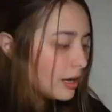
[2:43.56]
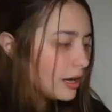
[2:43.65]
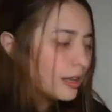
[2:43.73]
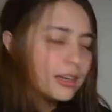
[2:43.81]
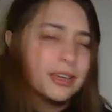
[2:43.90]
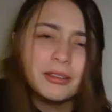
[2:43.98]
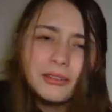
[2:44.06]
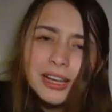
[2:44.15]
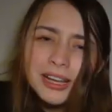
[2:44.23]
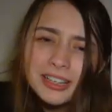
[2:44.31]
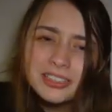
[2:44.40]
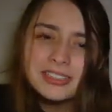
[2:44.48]

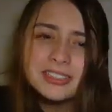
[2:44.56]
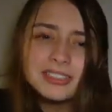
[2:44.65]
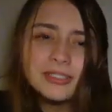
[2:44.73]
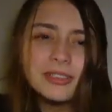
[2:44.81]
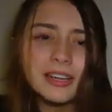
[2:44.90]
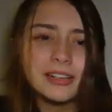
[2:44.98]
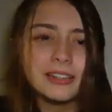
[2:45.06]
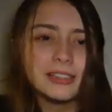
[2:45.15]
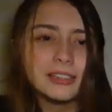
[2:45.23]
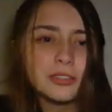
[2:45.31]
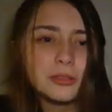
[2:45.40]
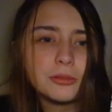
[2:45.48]
I actually still kind of like
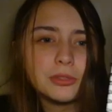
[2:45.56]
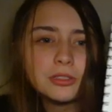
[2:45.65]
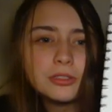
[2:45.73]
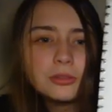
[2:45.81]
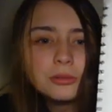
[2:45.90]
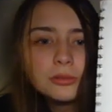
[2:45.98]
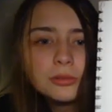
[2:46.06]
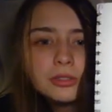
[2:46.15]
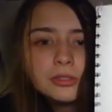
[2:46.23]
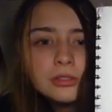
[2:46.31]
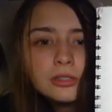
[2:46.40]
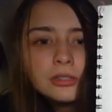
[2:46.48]
this one. So
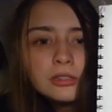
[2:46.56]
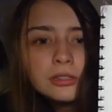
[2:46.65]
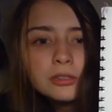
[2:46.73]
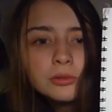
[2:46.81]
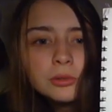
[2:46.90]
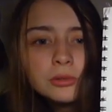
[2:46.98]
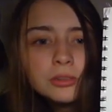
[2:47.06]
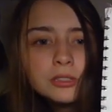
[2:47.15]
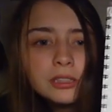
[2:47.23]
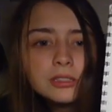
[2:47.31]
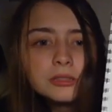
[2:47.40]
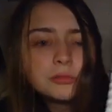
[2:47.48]
there are, of course,
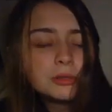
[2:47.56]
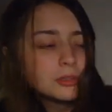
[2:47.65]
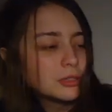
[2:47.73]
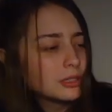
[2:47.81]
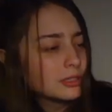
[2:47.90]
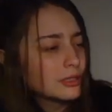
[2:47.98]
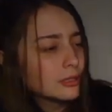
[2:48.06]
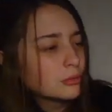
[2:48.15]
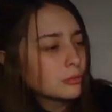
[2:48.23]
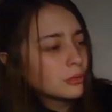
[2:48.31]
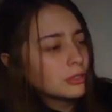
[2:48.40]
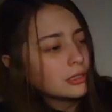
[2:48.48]
like some weird things like
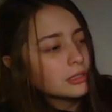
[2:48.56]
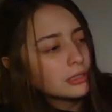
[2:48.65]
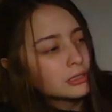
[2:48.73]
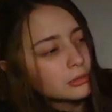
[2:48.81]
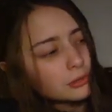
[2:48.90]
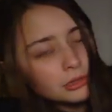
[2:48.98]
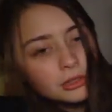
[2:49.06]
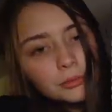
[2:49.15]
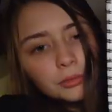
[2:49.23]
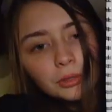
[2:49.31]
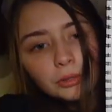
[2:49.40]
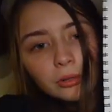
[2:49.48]
what is going on
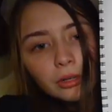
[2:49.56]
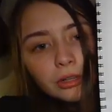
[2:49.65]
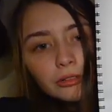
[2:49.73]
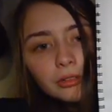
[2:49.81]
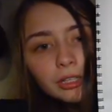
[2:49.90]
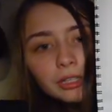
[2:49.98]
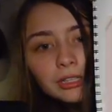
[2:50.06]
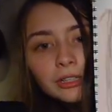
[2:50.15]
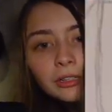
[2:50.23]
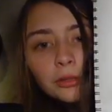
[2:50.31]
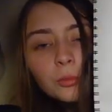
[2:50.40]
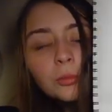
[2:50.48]
with her crotch right
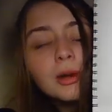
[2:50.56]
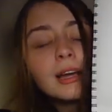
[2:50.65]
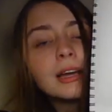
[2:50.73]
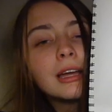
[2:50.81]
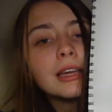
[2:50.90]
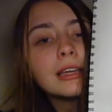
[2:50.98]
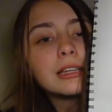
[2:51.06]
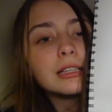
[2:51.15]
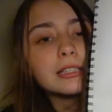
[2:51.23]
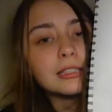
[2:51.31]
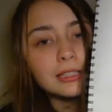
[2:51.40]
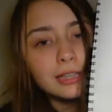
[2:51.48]
here? Why
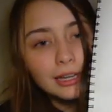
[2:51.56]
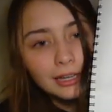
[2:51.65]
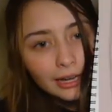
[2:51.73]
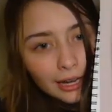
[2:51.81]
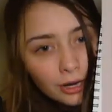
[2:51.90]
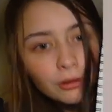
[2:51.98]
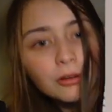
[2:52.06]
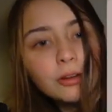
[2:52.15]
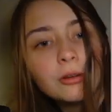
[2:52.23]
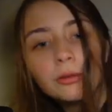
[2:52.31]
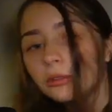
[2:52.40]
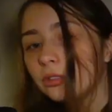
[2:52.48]
is it an
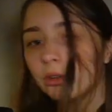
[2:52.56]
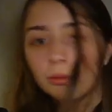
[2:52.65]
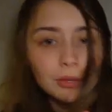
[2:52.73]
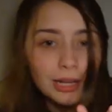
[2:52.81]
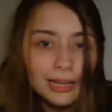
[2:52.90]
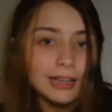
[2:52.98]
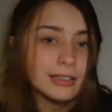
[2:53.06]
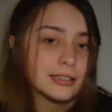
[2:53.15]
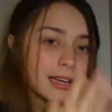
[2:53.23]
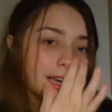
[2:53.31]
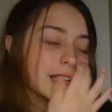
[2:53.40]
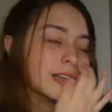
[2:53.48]
arrow? Don't
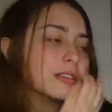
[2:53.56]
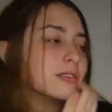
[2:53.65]
ask. I